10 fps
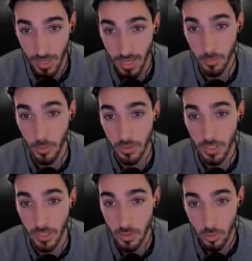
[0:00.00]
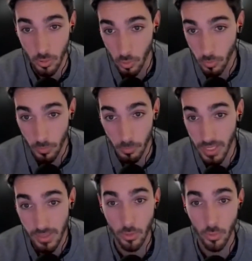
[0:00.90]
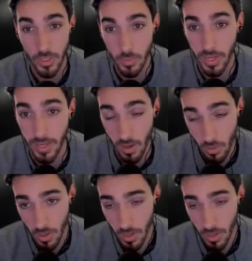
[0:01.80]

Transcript: expertise to make the tweaks right now,